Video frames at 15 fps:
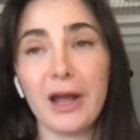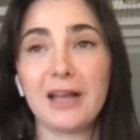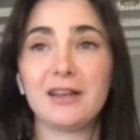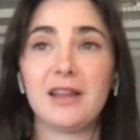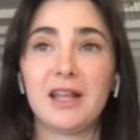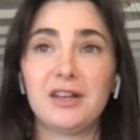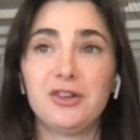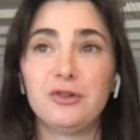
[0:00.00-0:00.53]

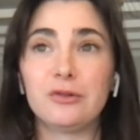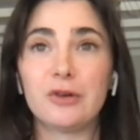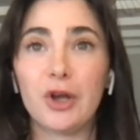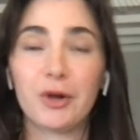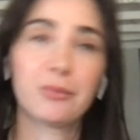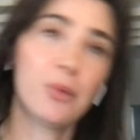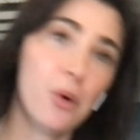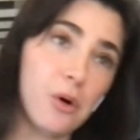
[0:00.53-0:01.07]
and then you
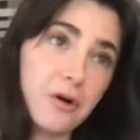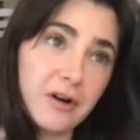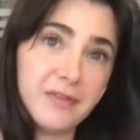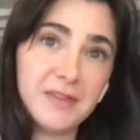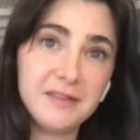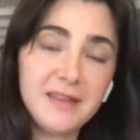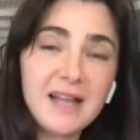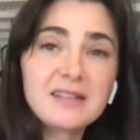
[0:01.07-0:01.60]
learn more,
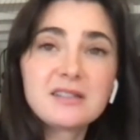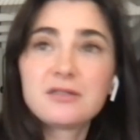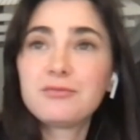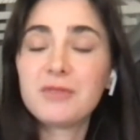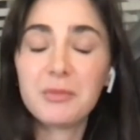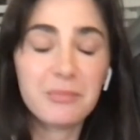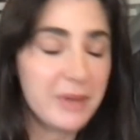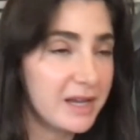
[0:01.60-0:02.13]
and then that's
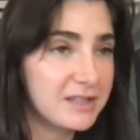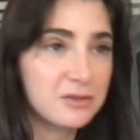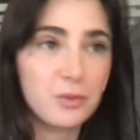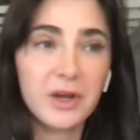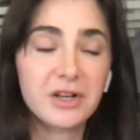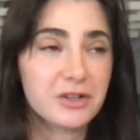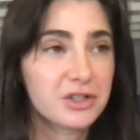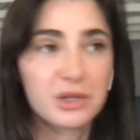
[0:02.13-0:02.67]
the best
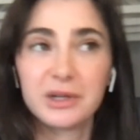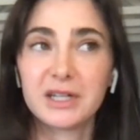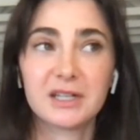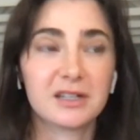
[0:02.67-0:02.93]
way to do it.